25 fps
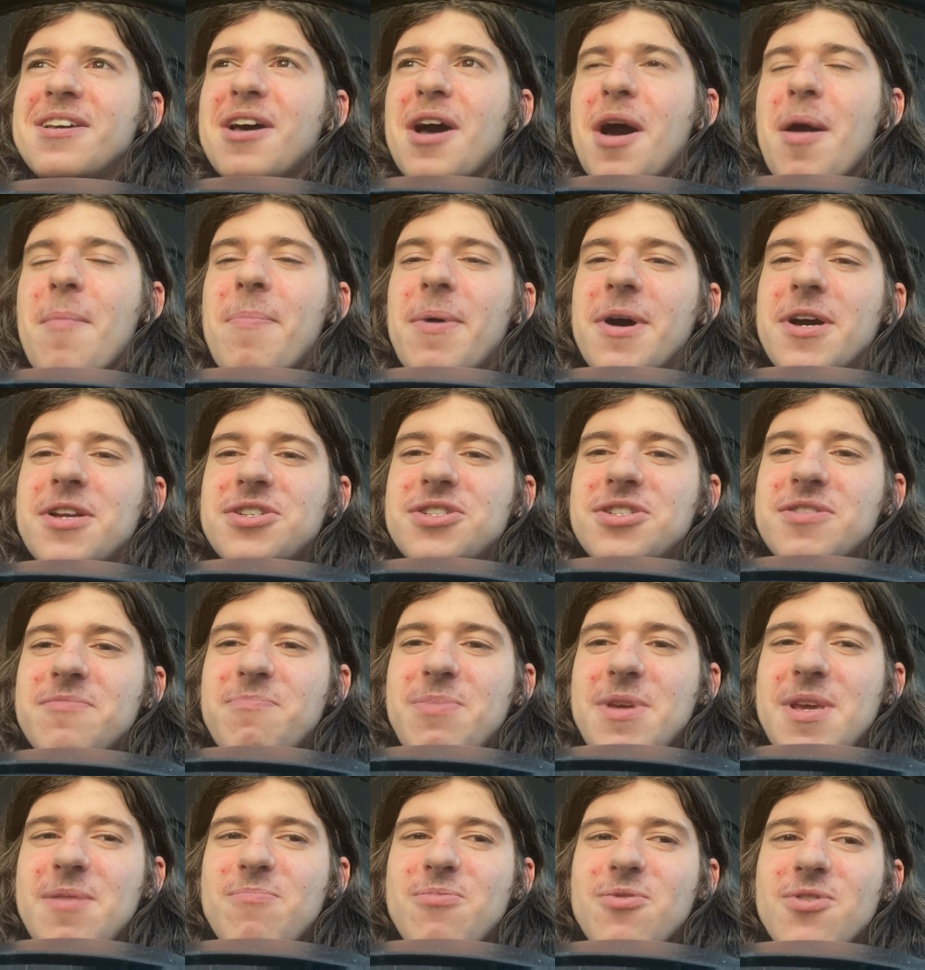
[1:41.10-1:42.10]
a bunch of
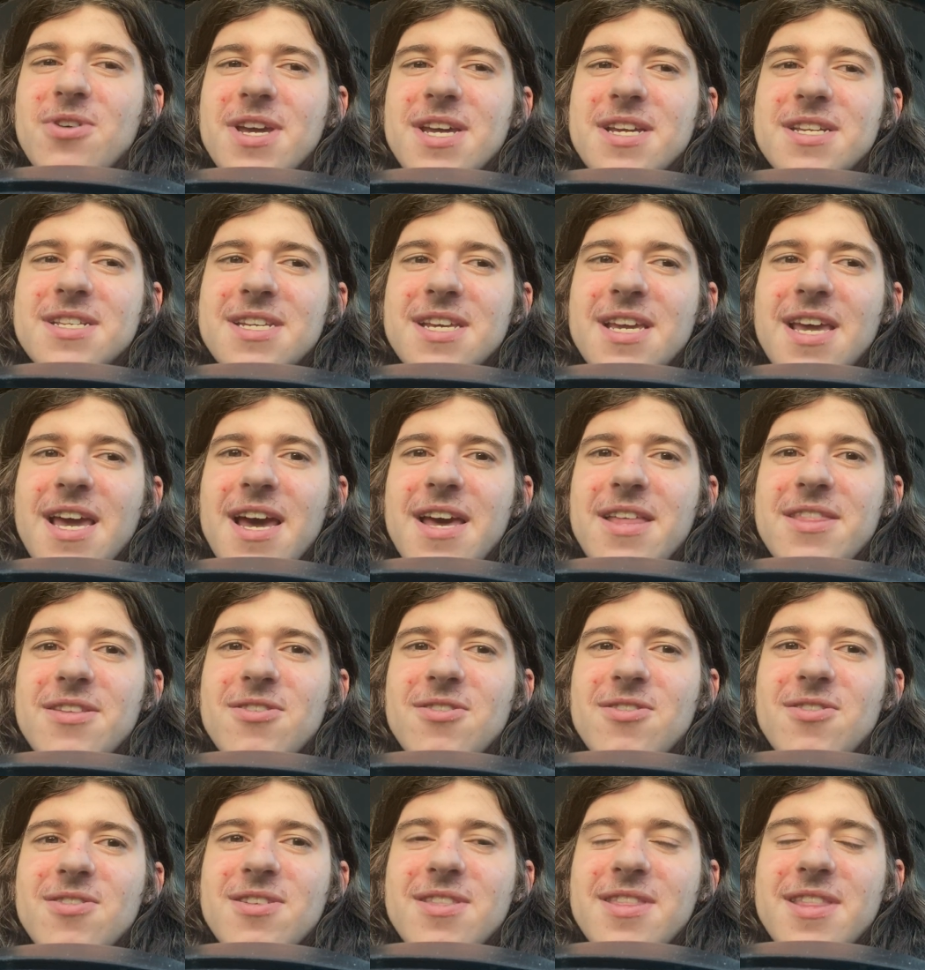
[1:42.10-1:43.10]
people get
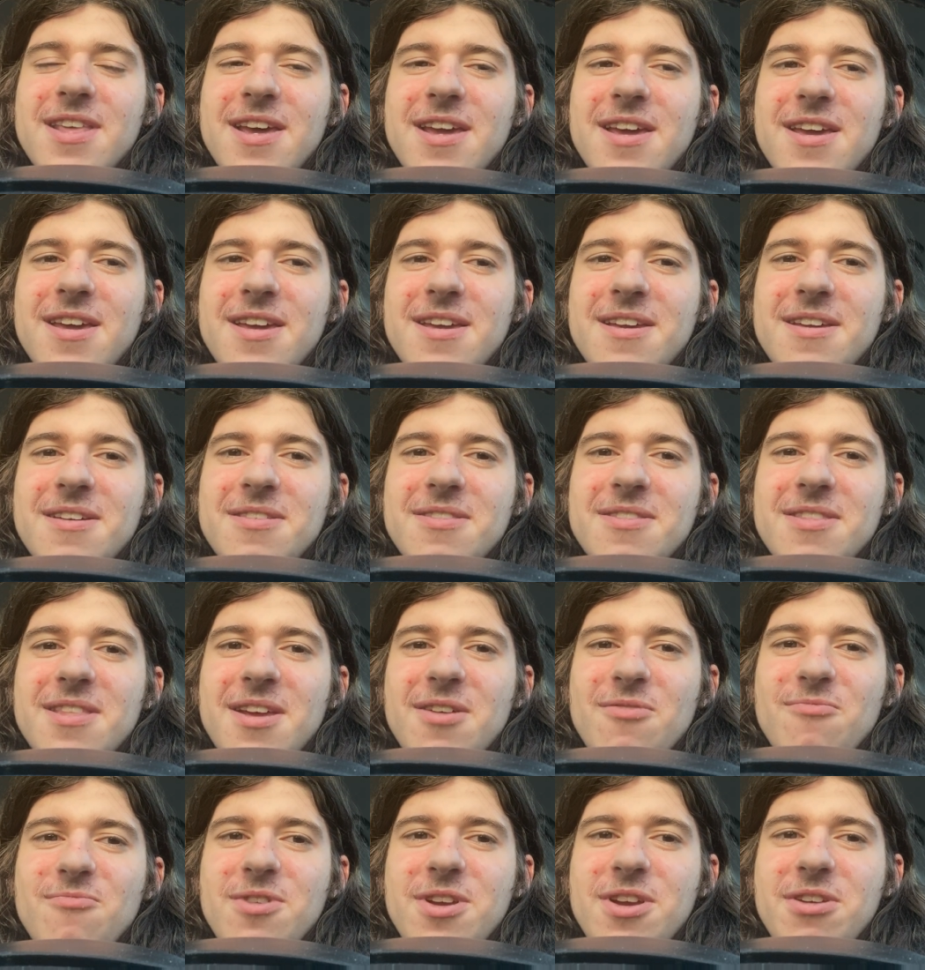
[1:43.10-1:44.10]
together and they
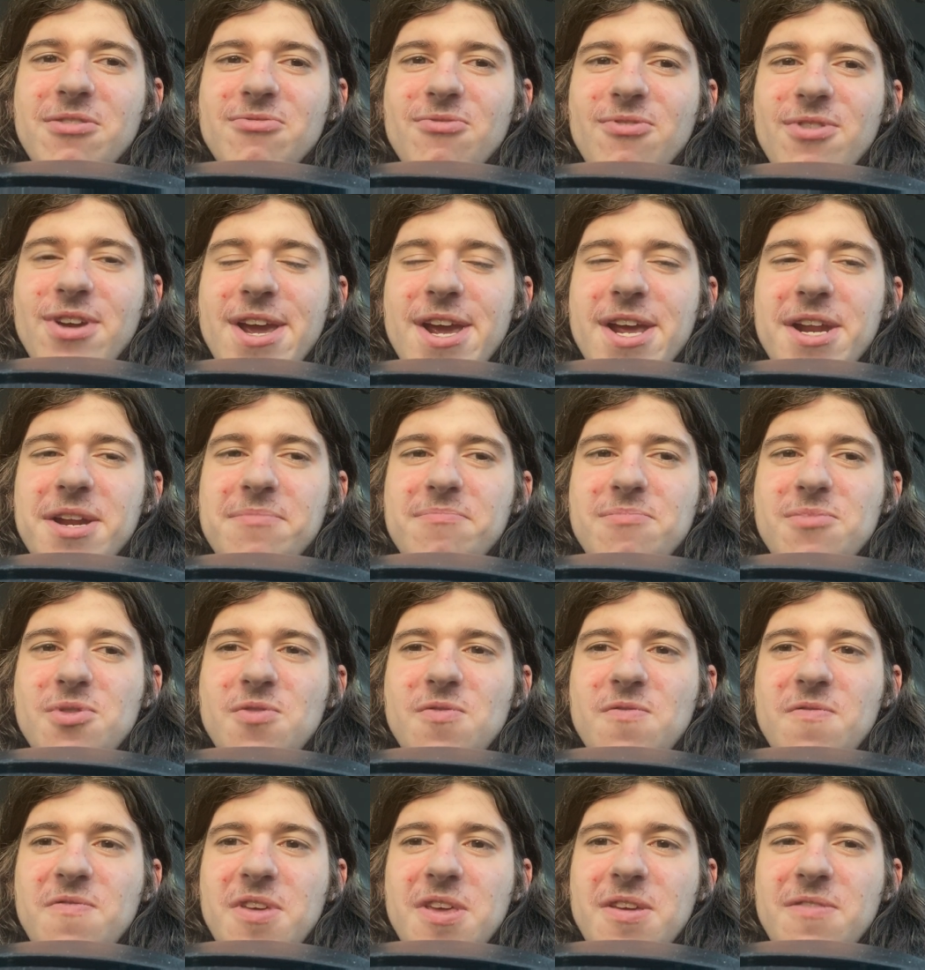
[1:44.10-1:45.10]
recreate a
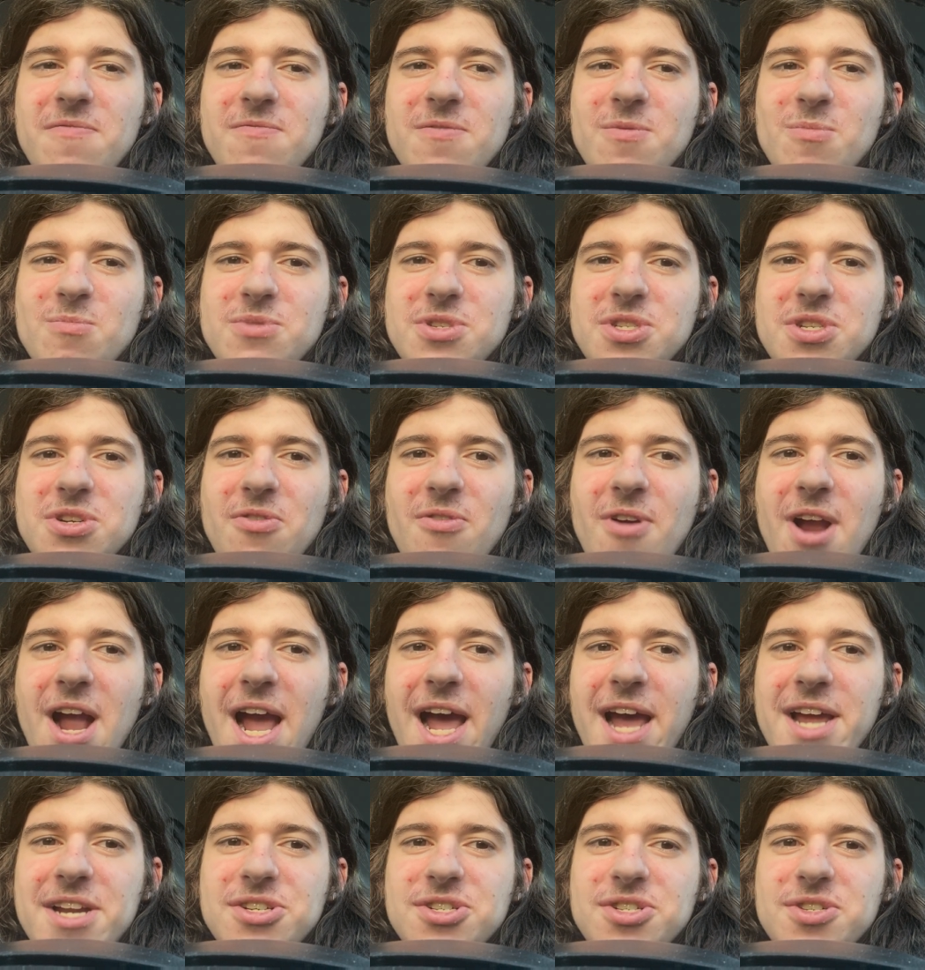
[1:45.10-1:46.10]
movie from
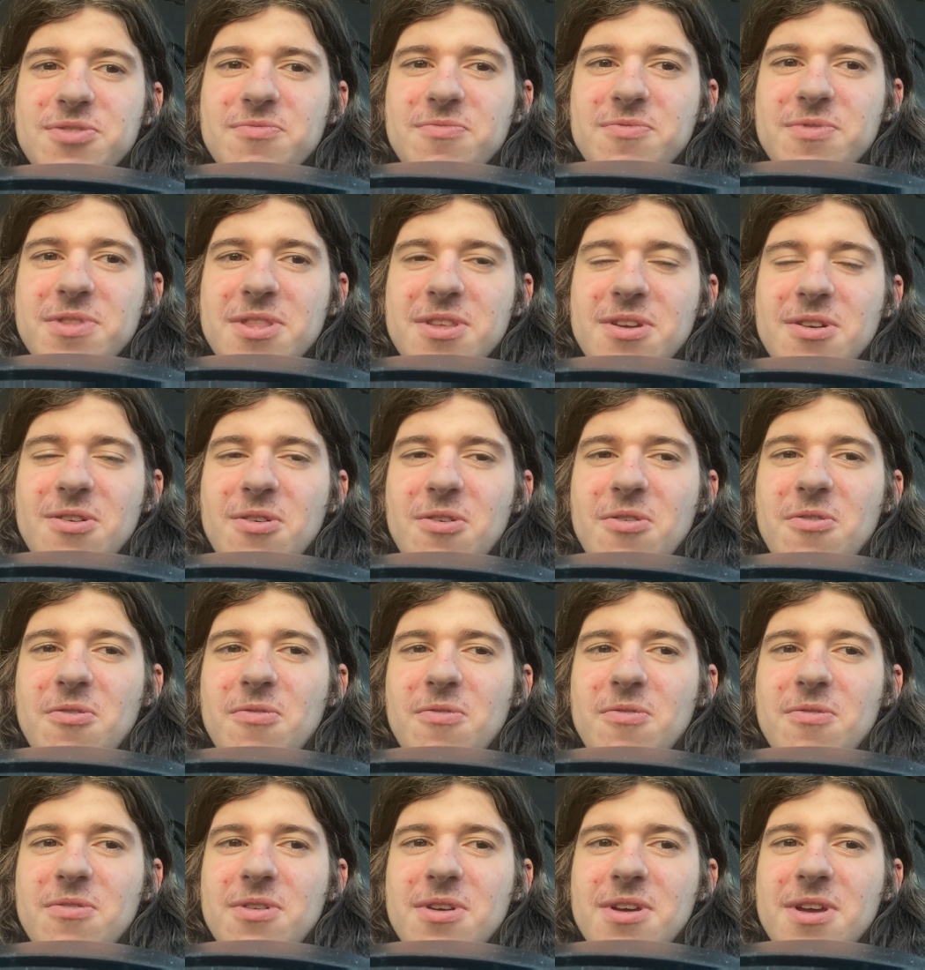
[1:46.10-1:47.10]
scratch with their
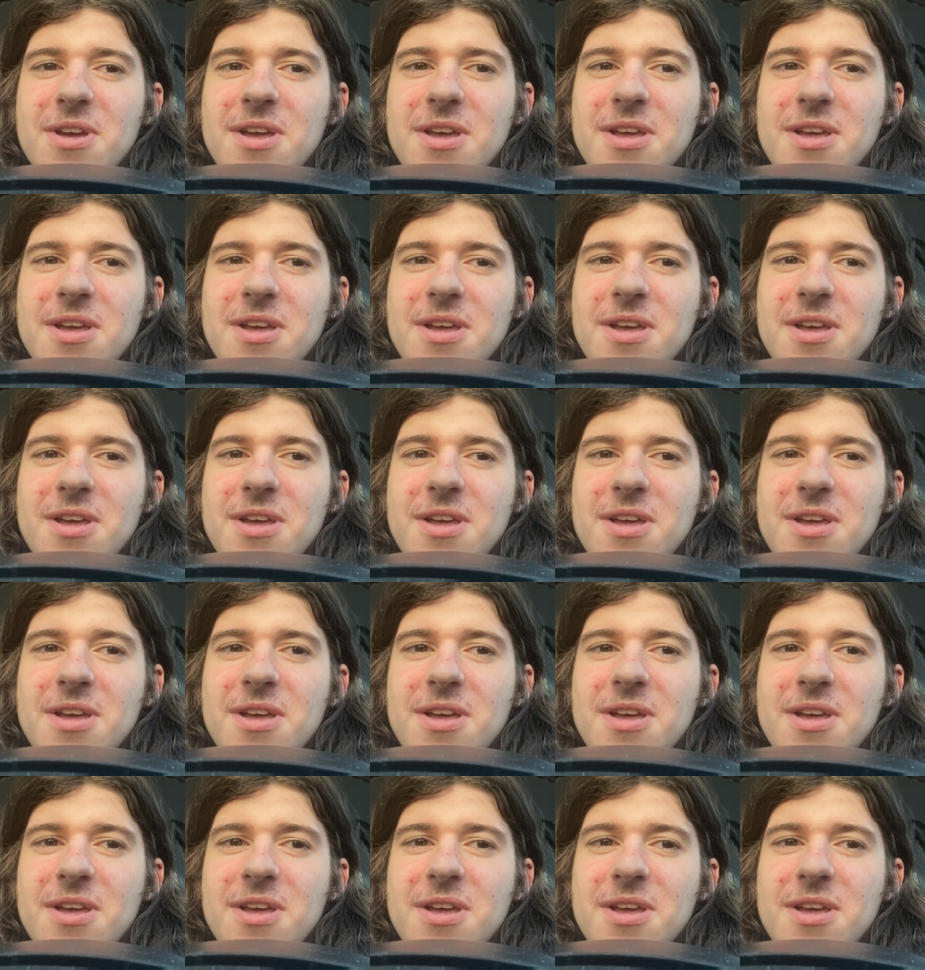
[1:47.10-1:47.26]
own